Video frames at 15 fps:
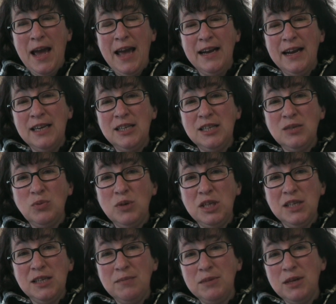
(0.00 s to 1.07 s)
I just
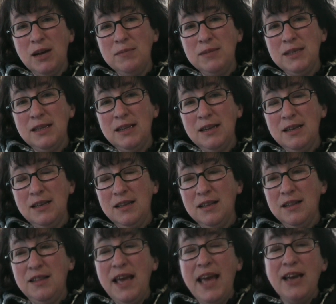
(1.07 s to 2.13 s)
wish sometimes
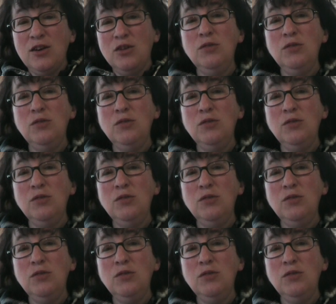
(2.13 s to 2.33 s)
that